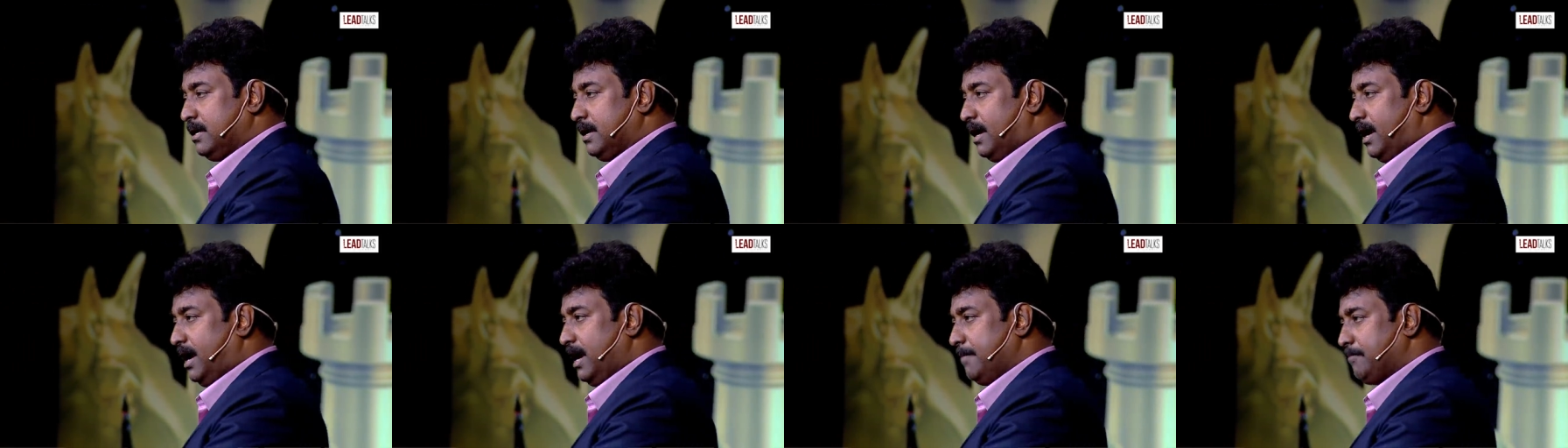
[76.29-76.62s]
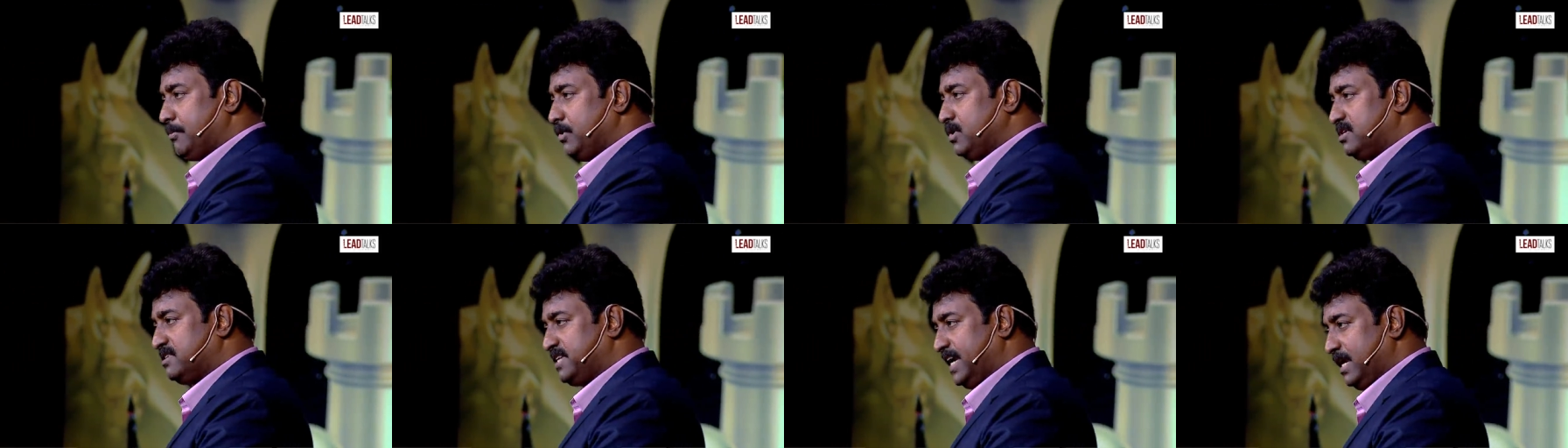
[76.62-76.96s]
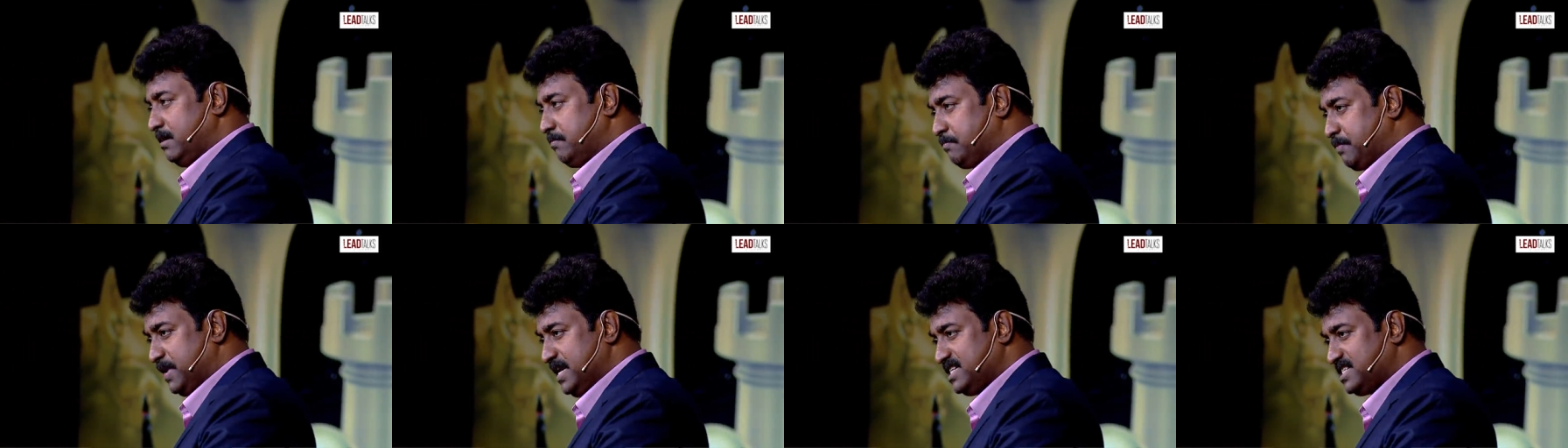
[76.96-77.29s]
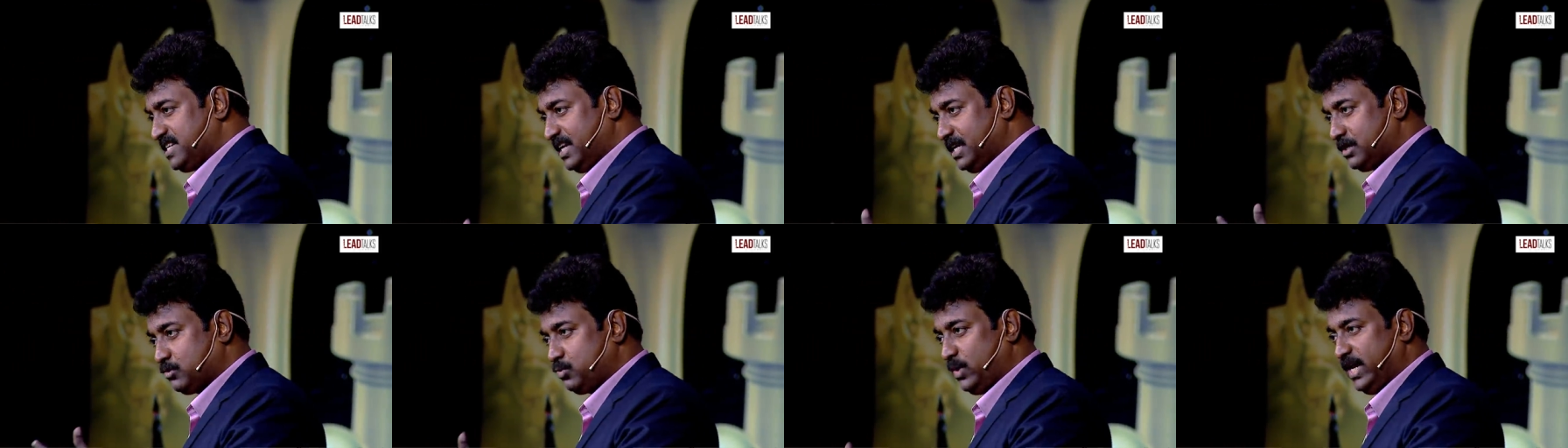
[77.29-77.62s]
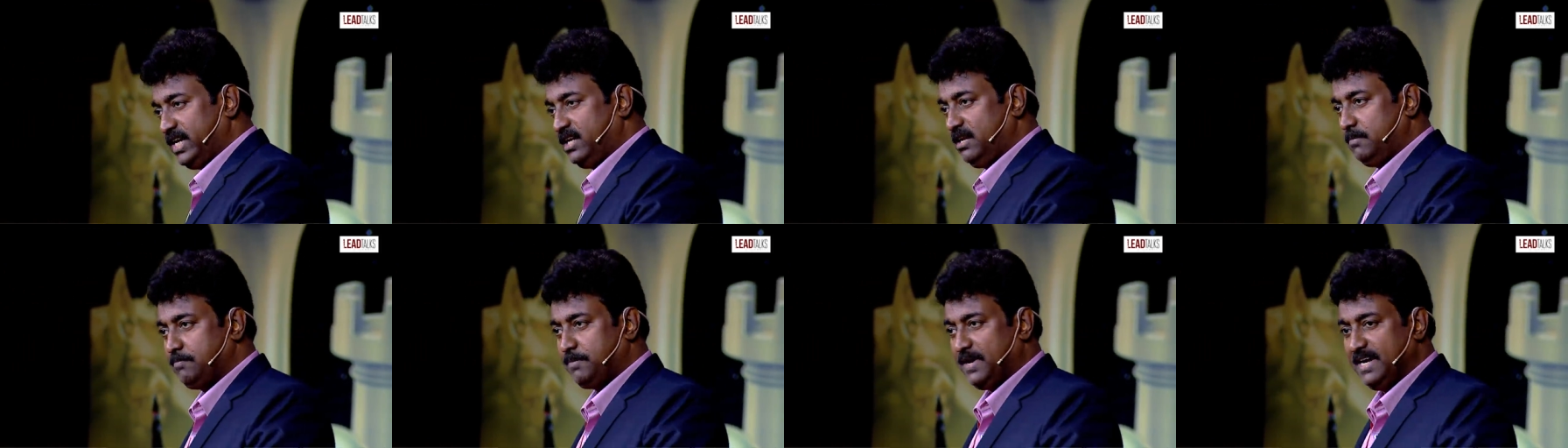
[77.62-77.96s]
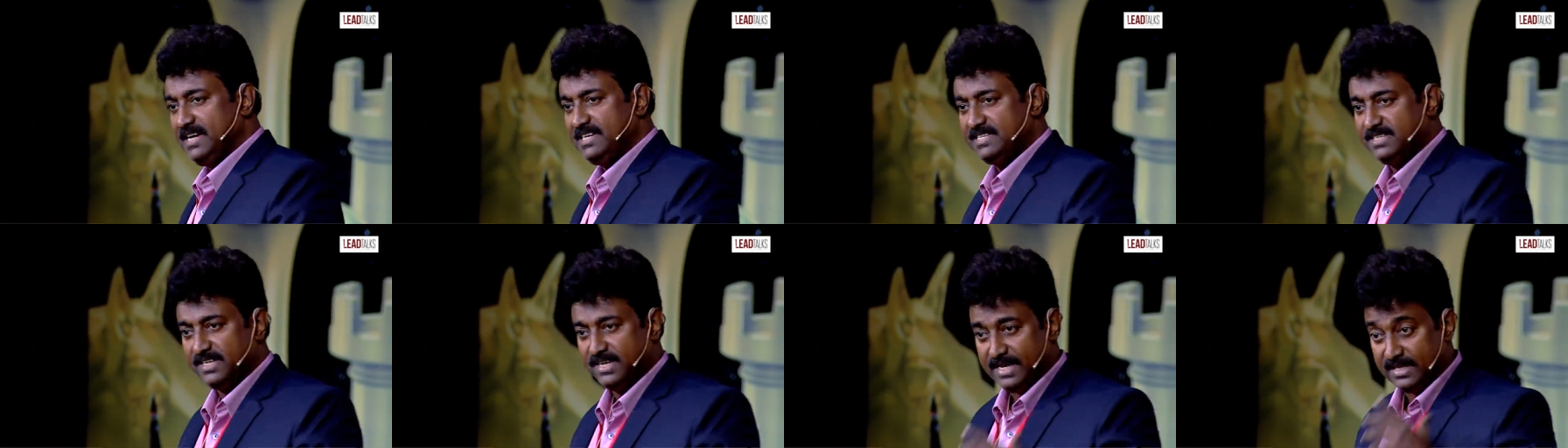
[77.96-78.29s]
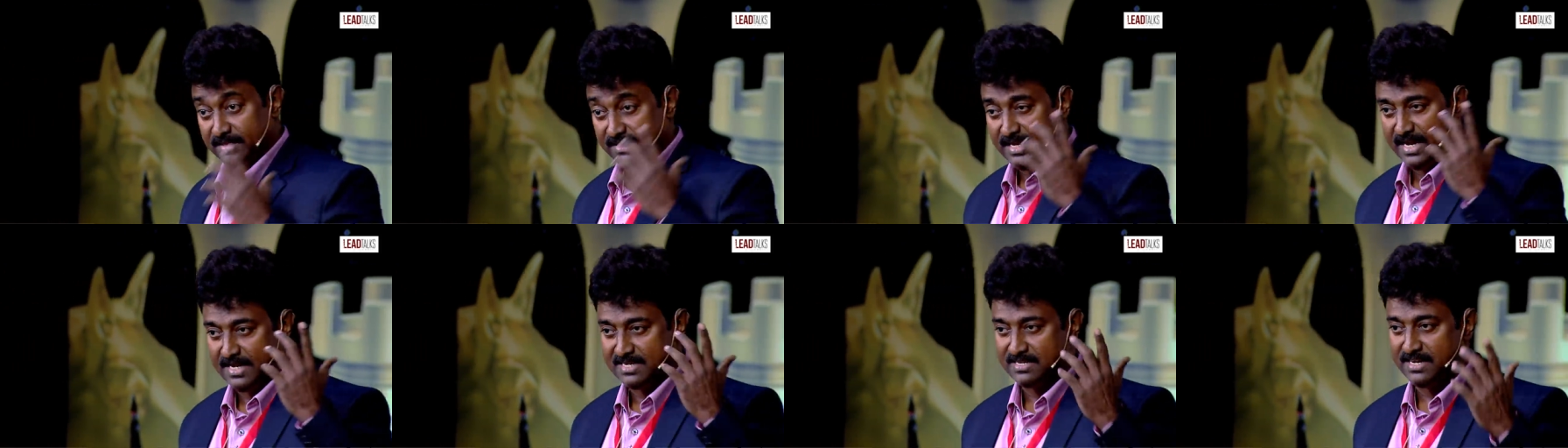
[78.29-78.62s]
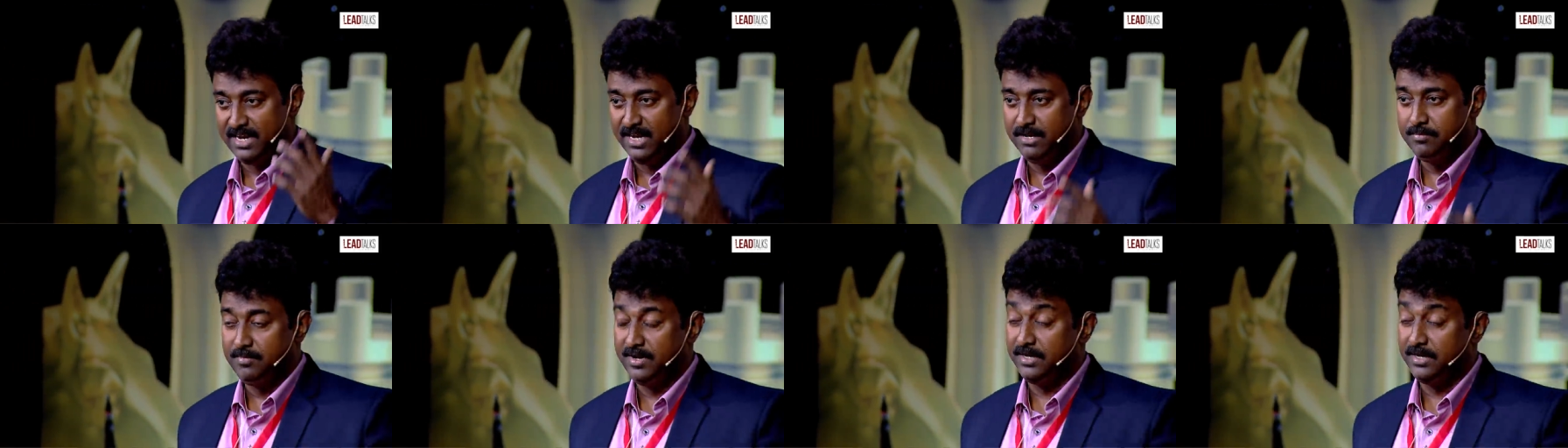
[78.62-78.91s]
I put 10 paise, 20 paise at that time,